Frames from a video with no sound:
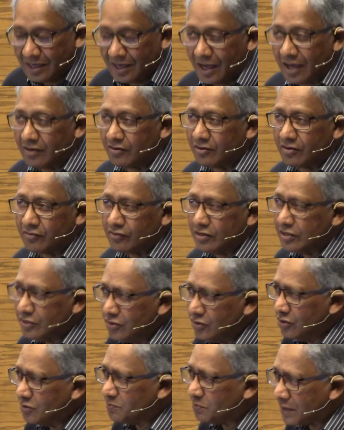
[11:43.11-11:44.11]
and a
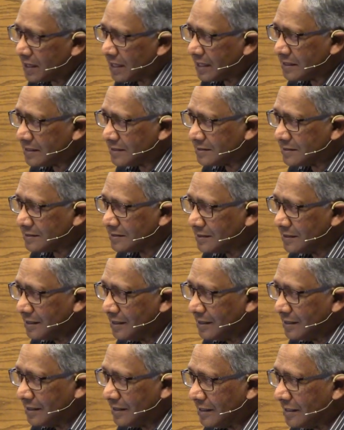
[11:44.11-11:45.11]
renewed place
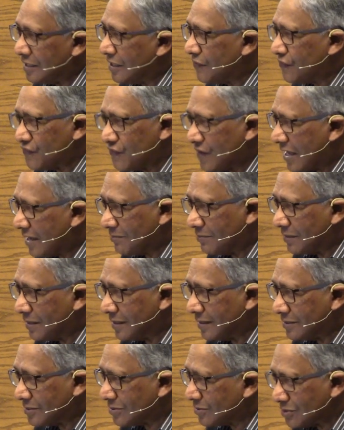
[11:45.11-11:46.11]
in the
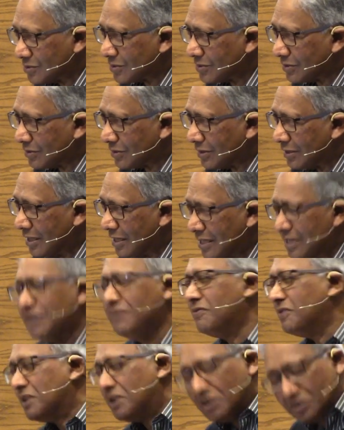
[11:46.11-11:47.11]
family circle,
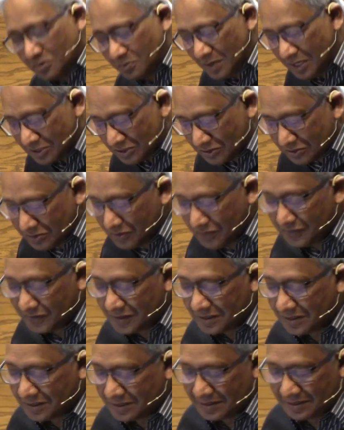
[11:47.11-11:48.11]
even to be a
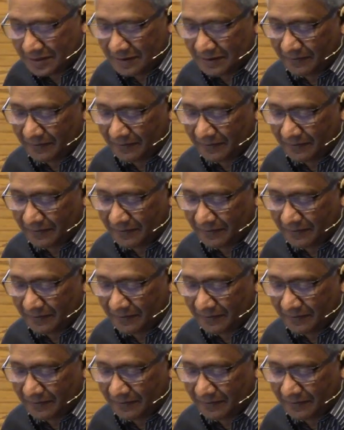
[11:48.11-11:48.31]
servant,